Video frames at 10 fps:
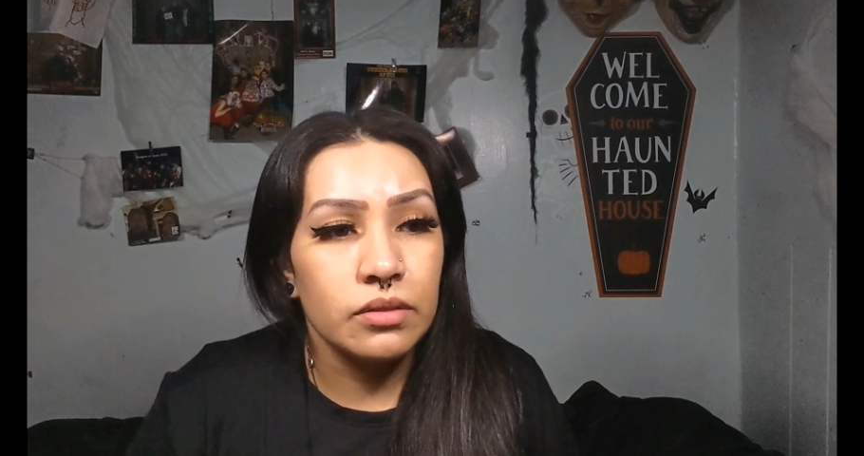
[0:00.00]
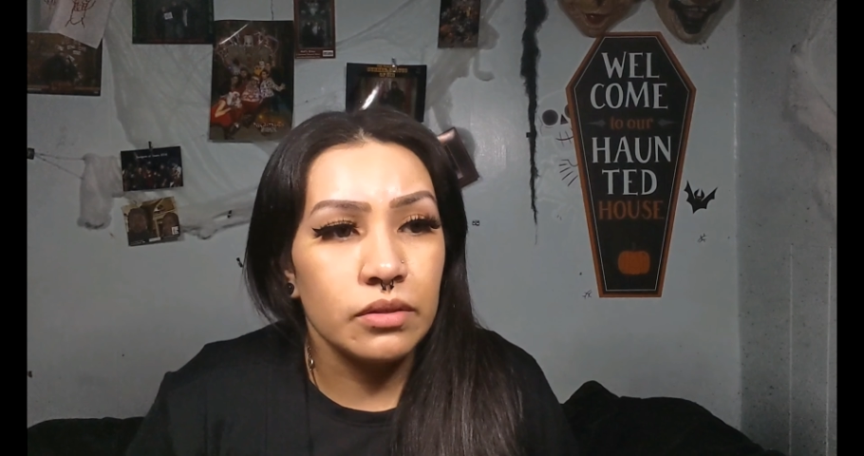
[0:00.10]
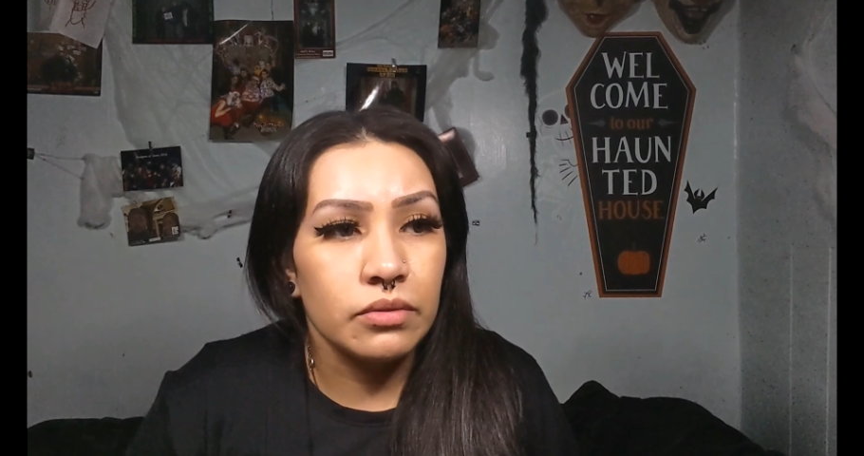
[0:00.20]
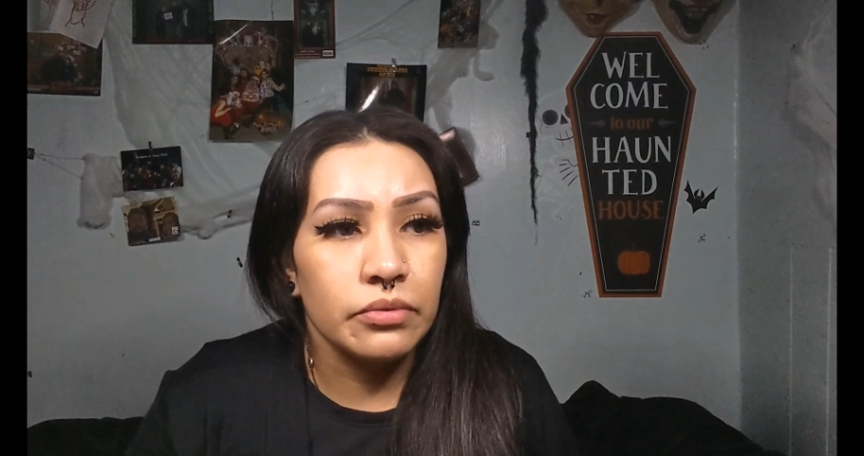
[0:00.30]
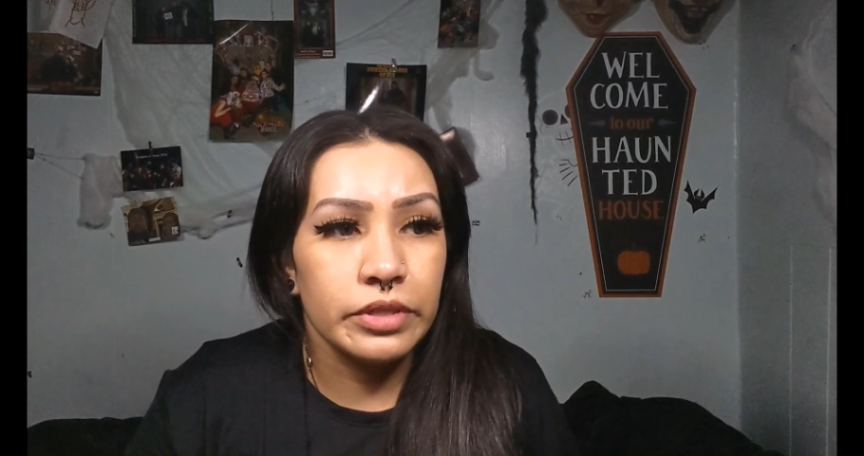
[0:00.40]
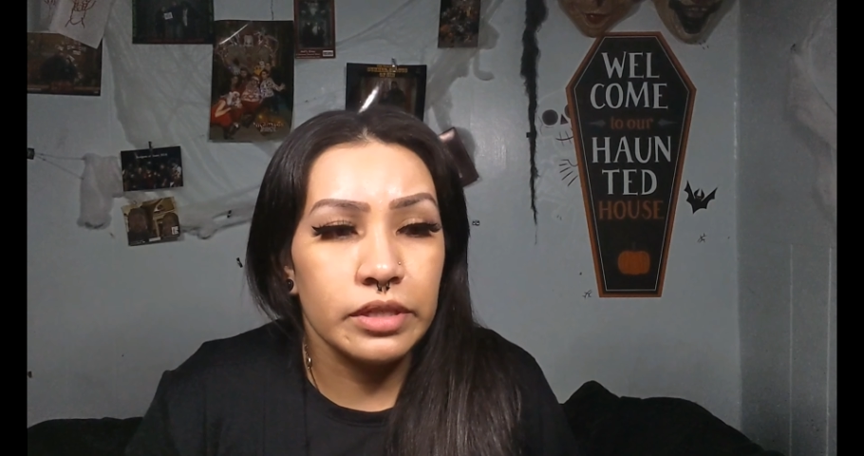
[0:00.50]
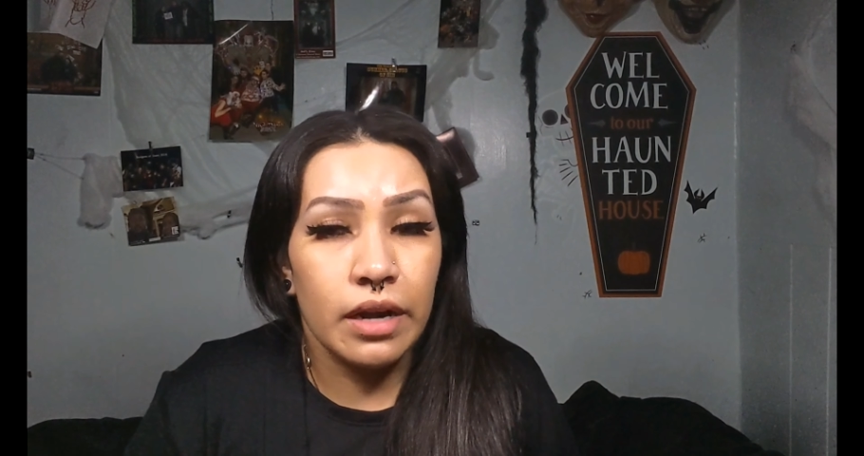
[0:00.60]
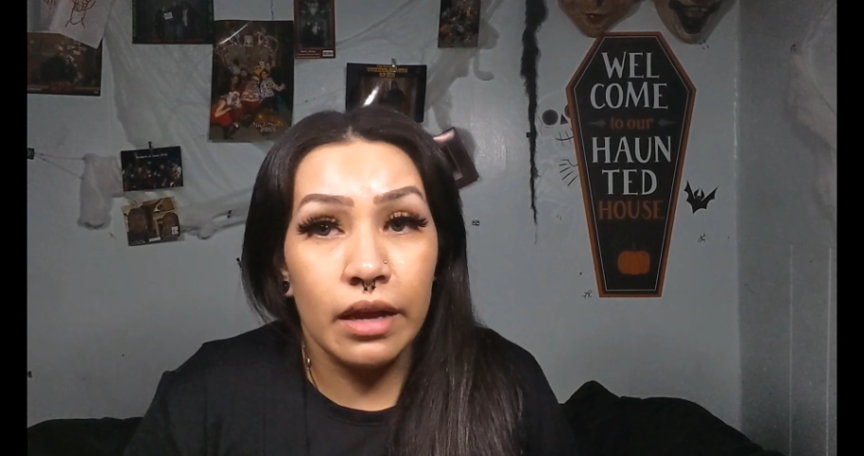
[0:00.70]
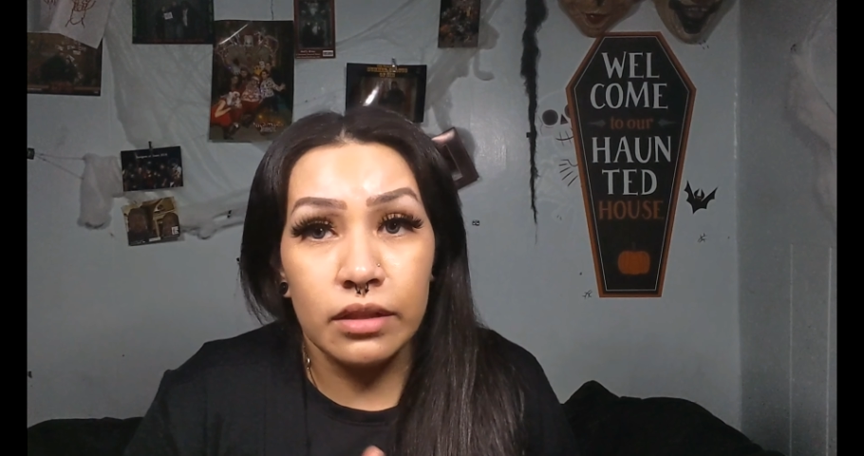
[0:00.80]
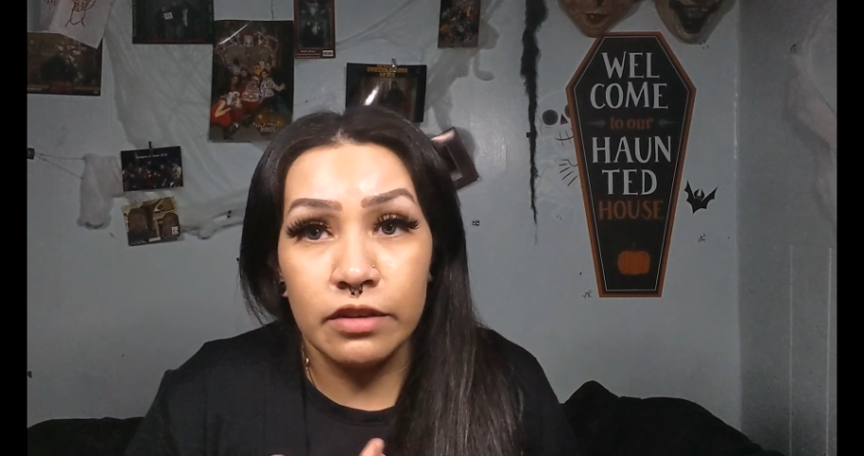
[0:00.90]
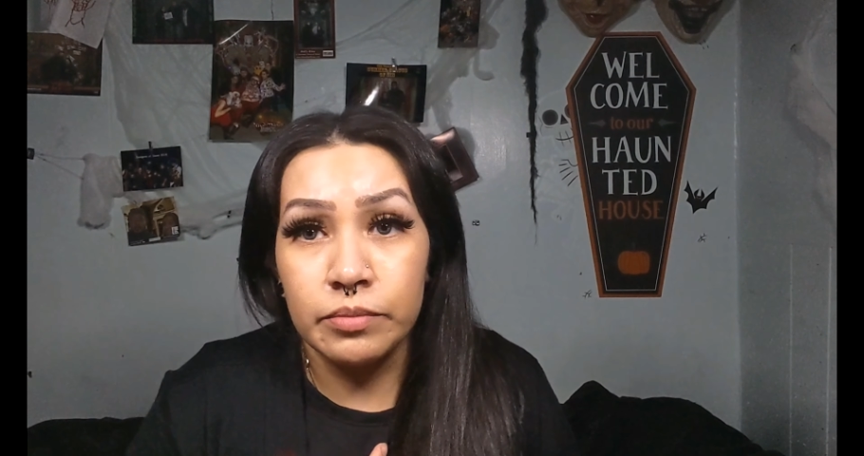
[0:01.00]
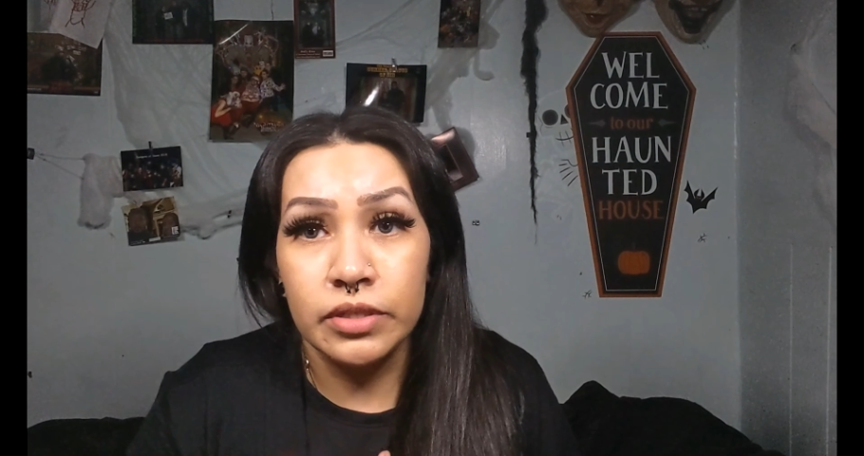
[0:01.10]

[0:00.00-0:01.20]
So the reason I love